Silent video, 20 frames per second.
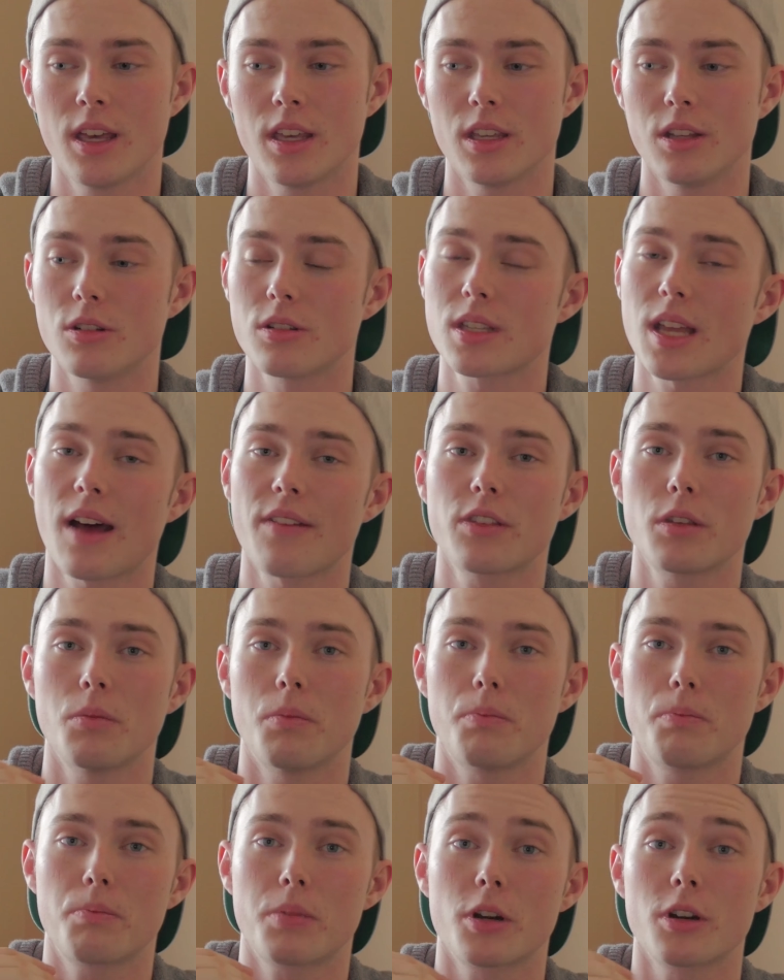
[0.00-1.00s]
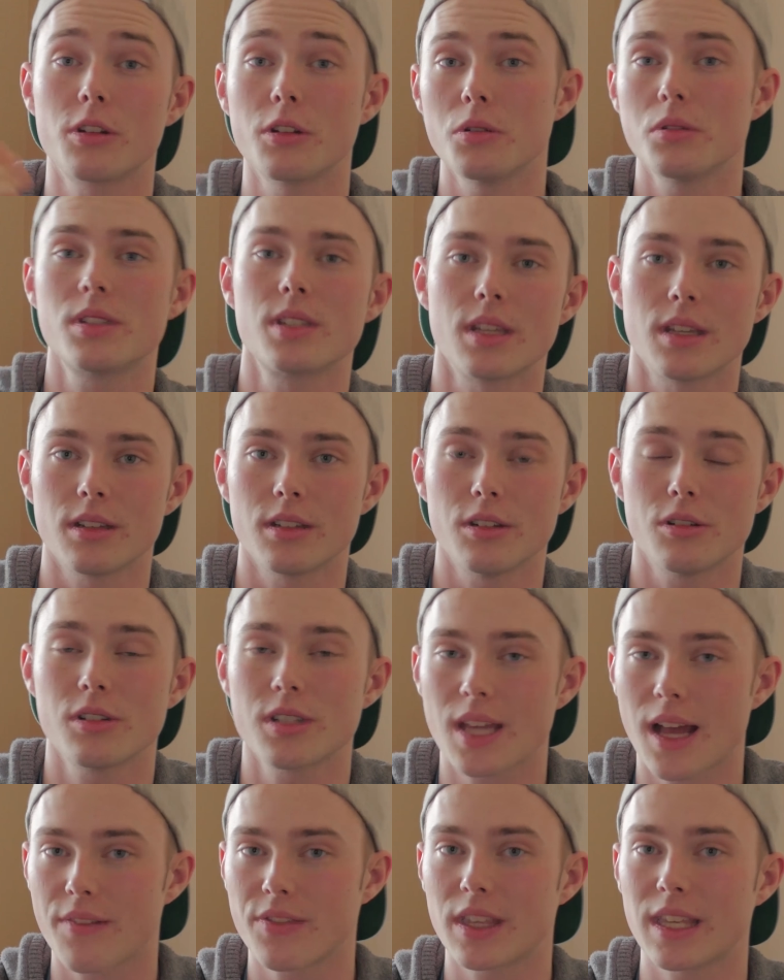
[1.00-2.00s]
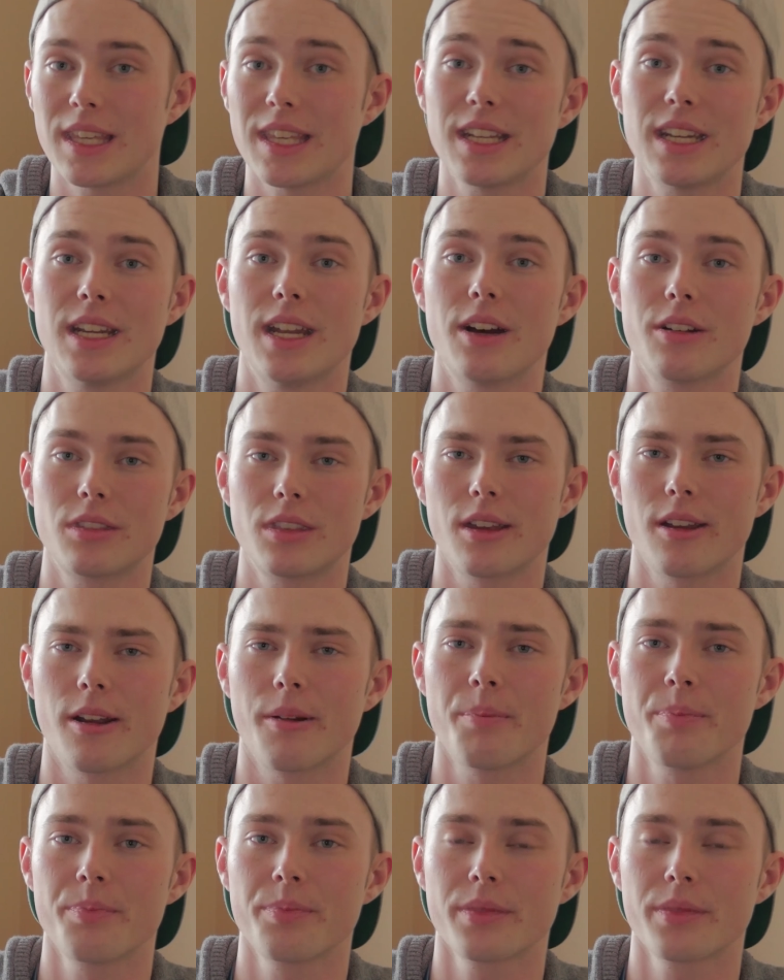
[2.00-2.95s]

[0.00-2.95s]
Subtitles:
You just have to produce it. You just have to get it out there.